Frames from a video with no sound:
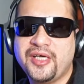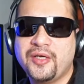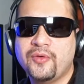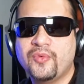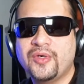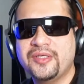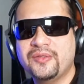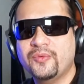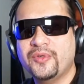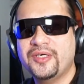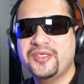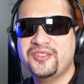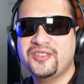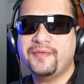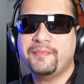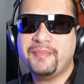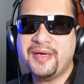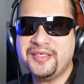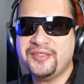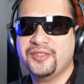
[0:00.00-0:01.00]
What is the
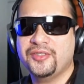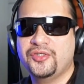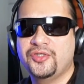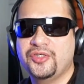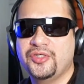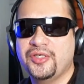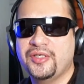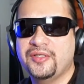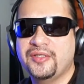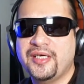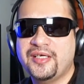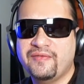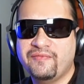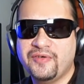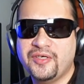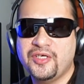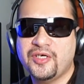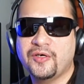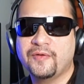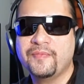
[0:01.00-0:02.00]
message in that
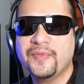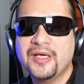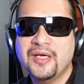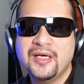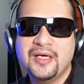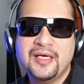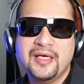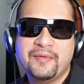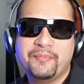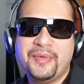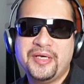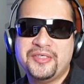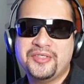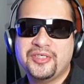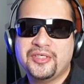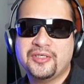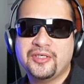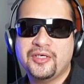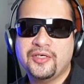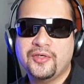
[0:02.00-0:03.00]
video?
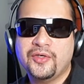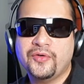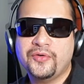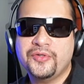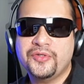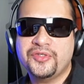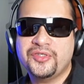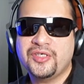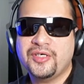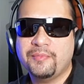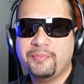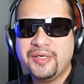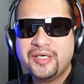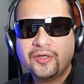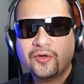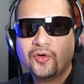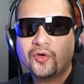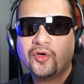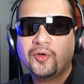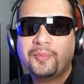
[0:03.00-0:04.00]
Basically, you see a big
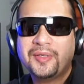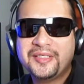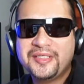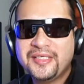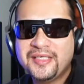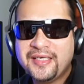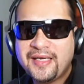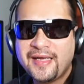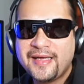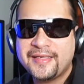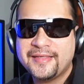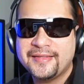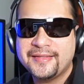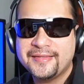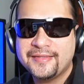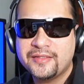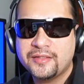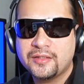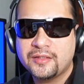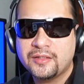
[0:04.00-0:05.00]
orb at the
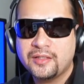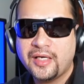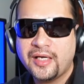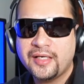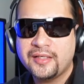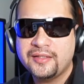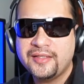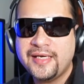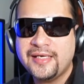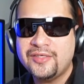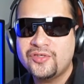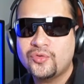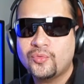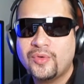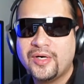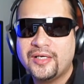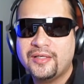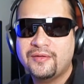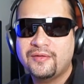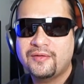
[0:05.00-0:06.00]
end, and that's
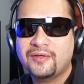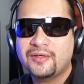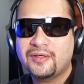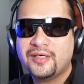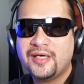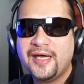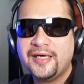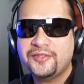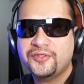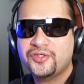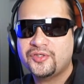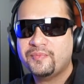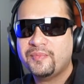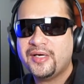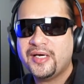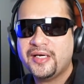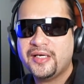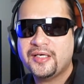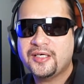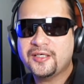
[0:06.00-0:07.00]
what catches
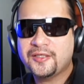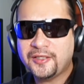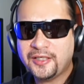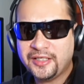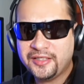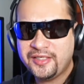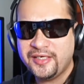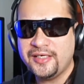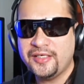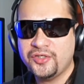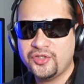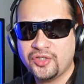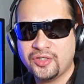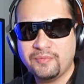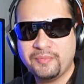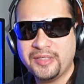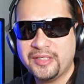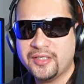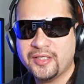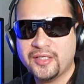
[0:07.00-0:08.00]
my attention,
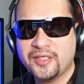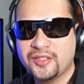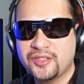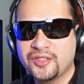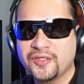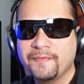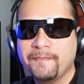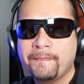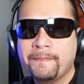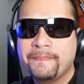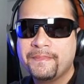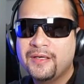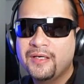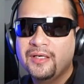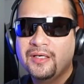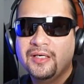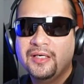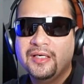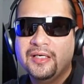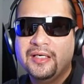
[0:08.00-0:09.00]
because
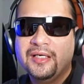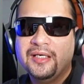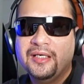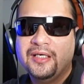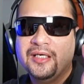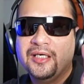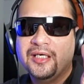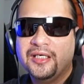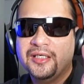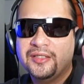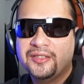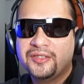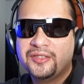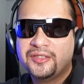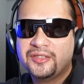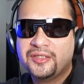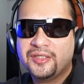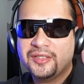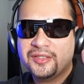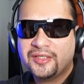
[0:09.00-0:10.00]

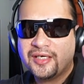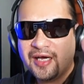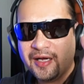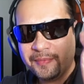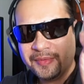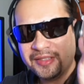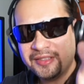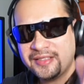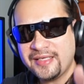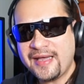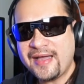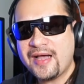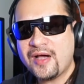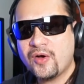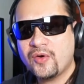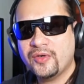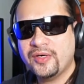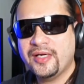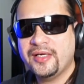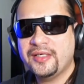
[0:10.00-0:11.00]
it's coming
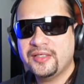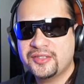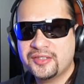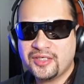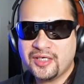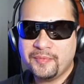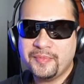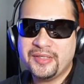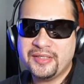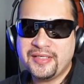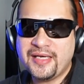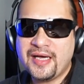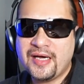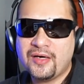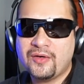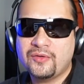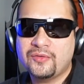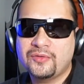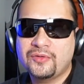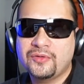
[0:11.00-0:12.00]
down, and it's coming
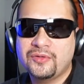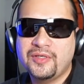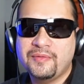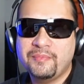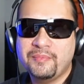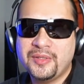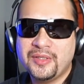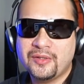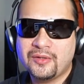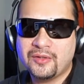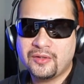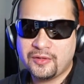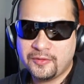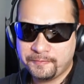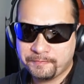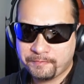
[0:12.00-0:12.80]
down to the middle